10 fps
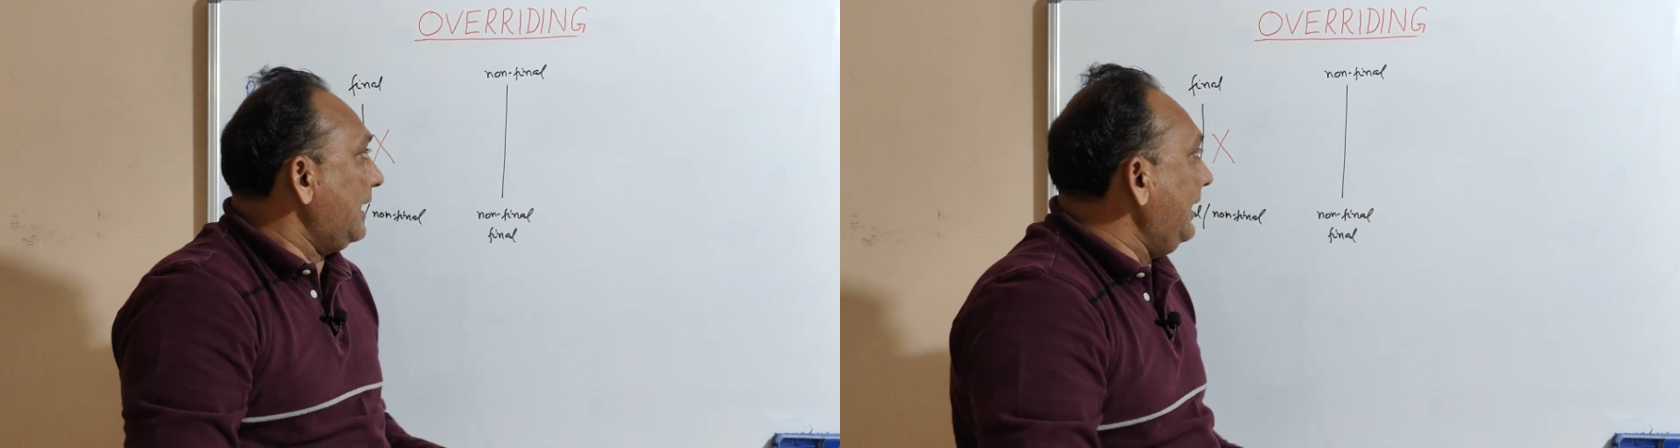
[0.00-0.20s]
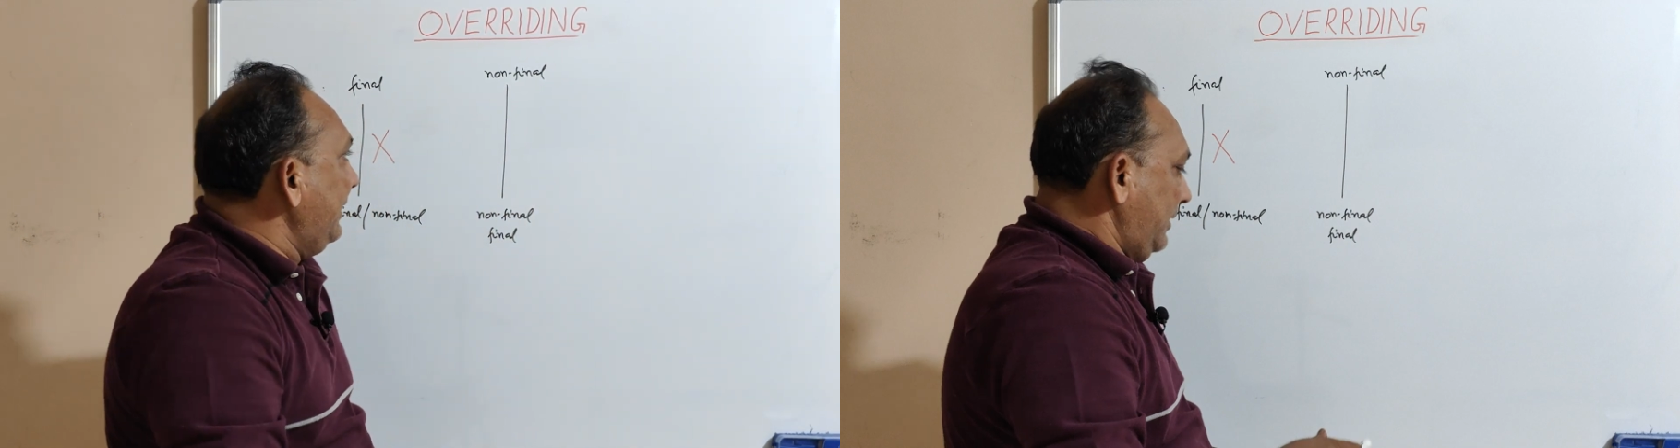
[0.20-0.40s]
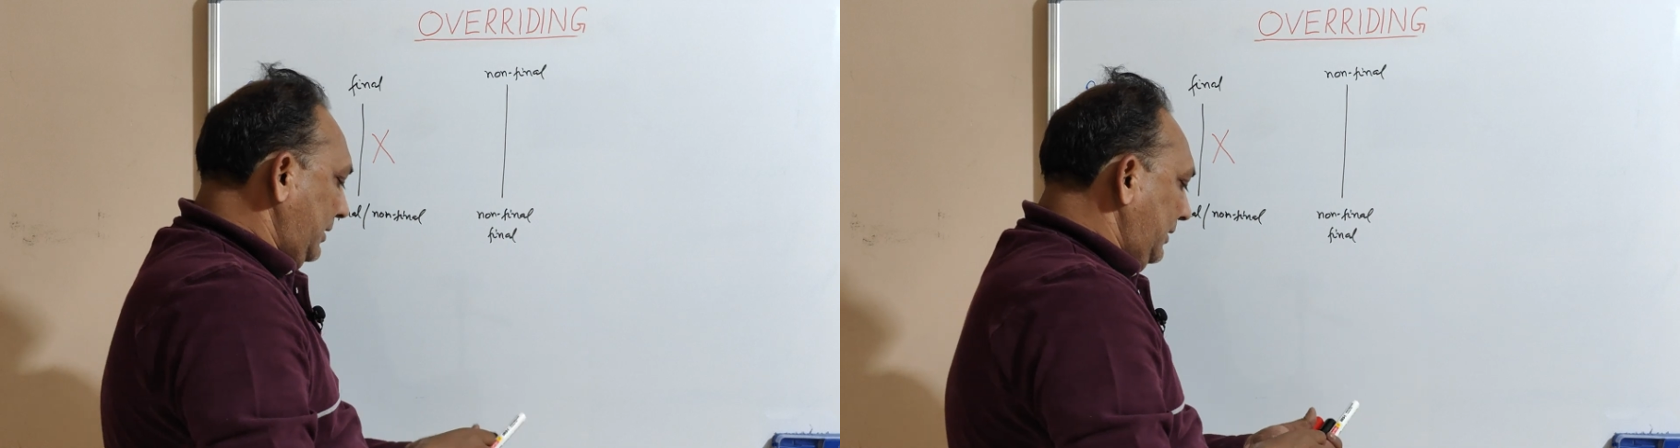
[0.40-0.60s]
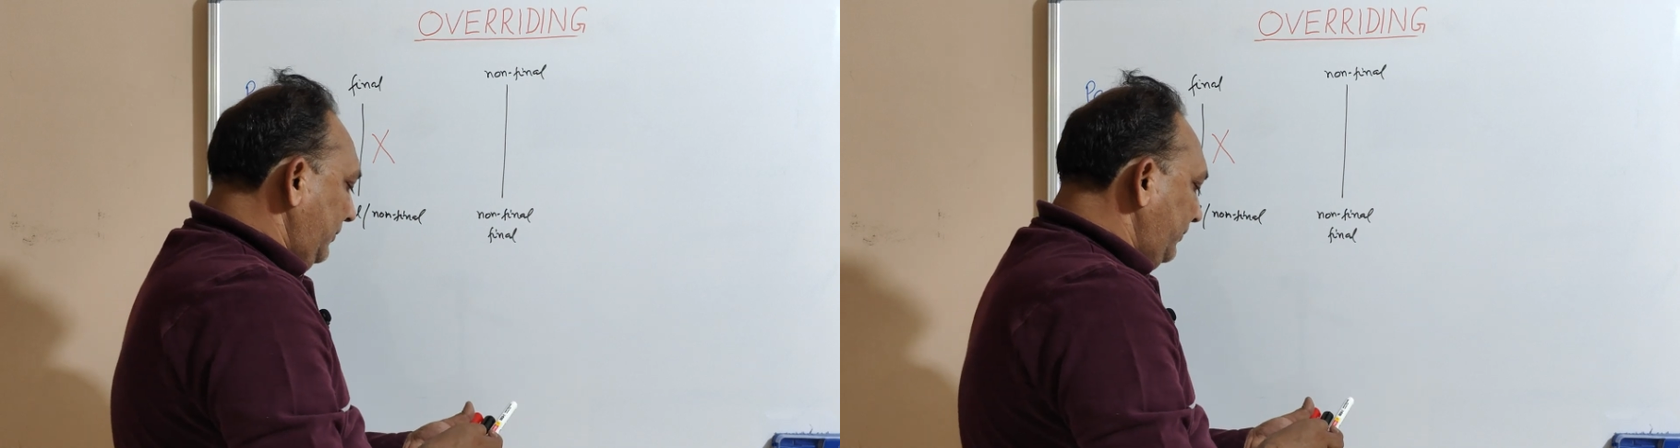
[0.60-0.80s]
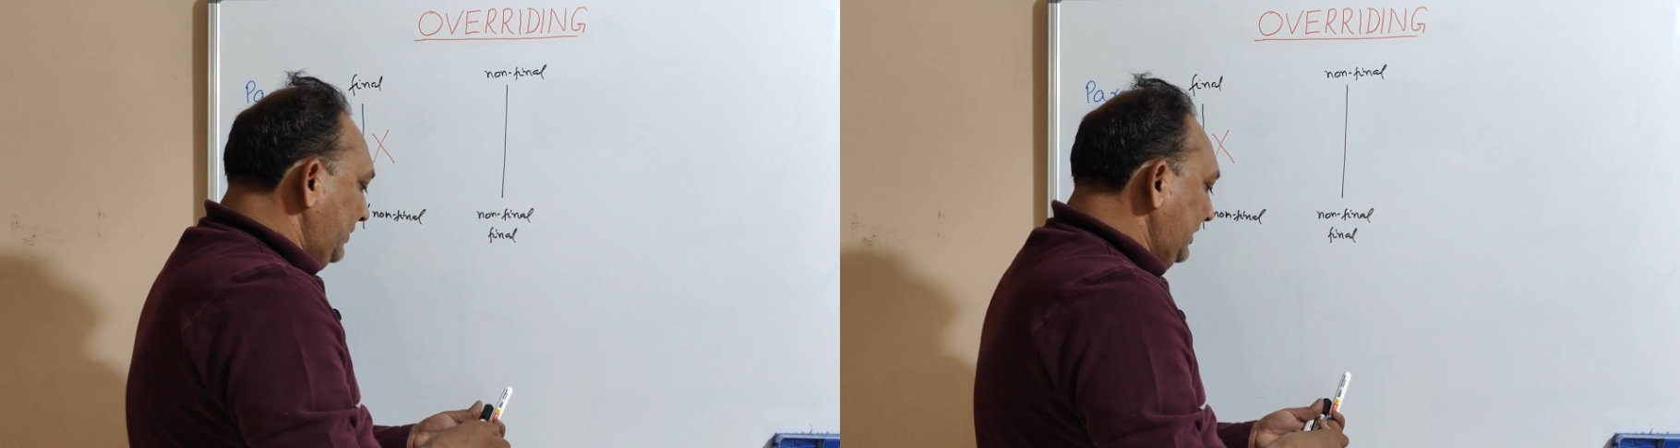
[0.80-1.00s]
right?
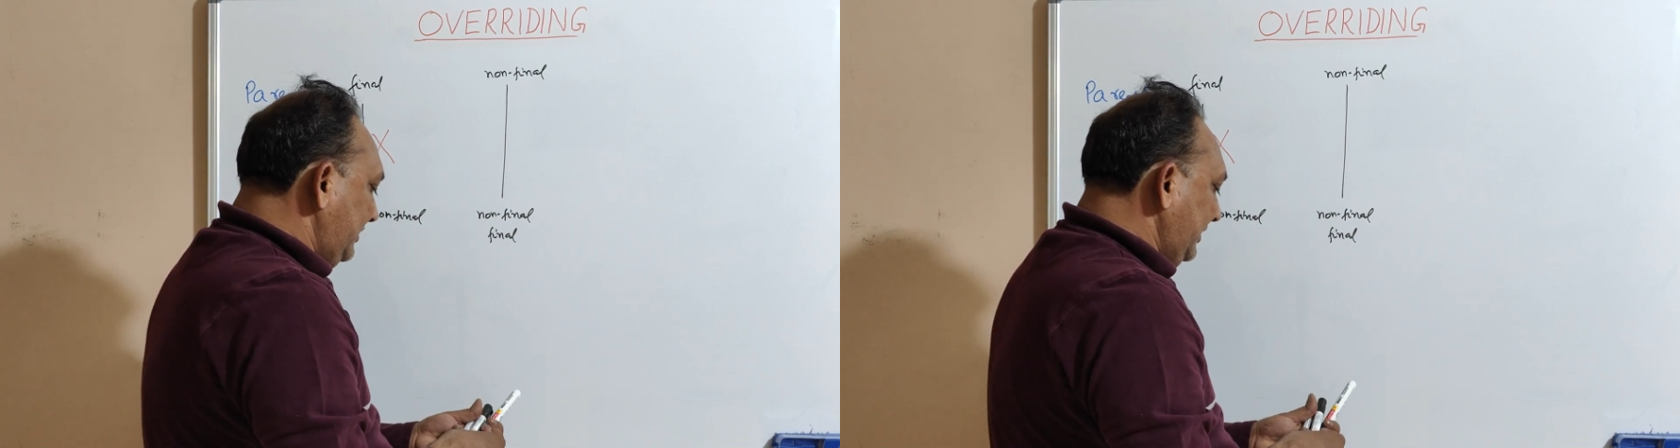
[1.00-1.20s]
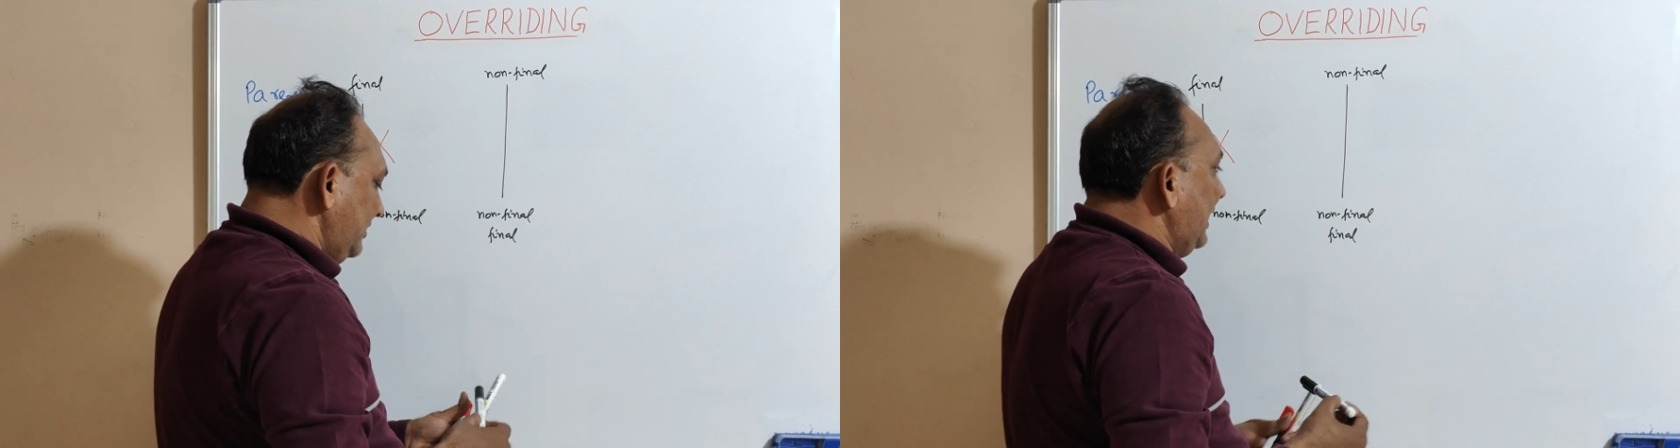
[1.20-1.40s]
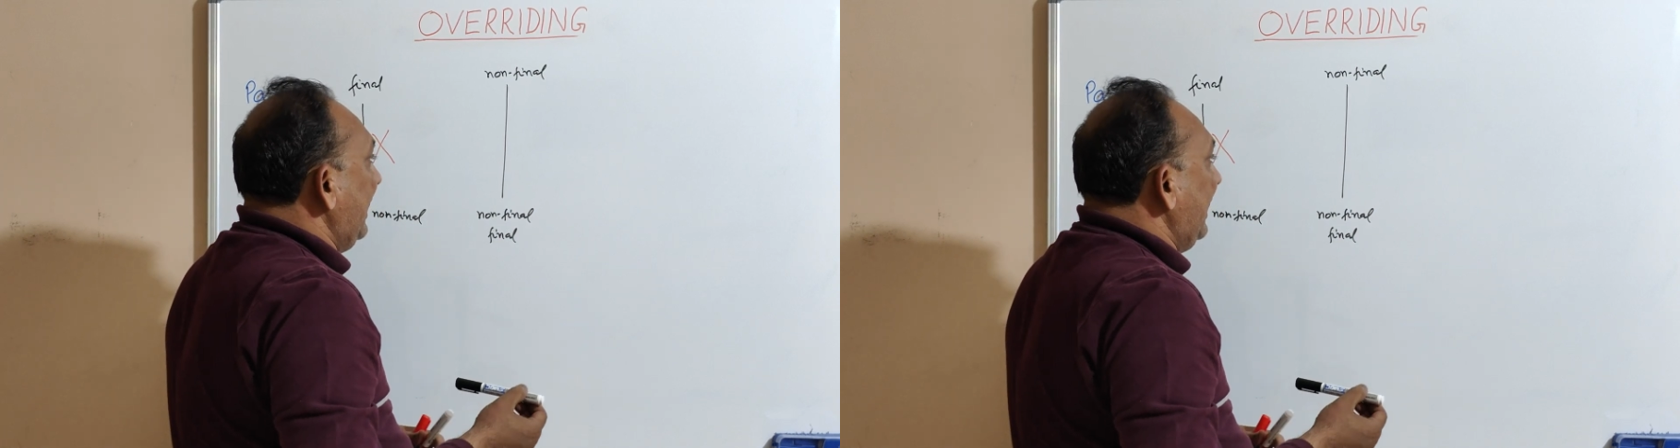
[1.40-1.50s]
If this is the